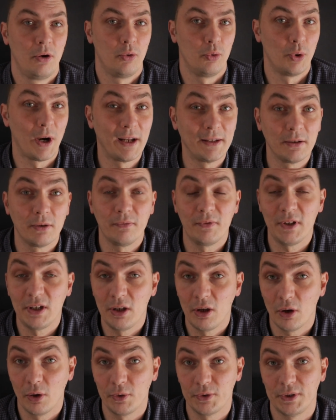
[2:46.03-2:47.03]
random
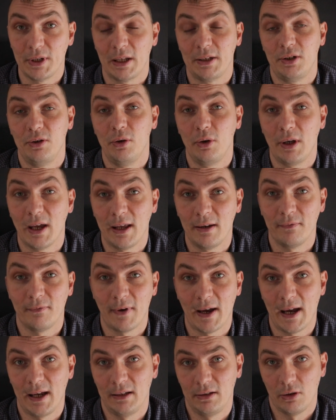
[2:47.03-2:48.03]
videos that you can
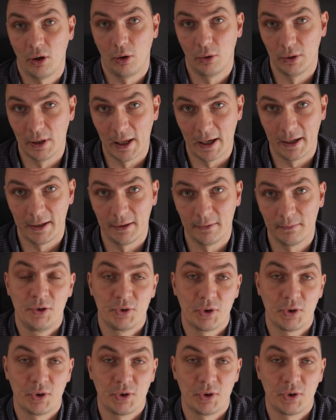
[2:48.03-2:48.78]
find online.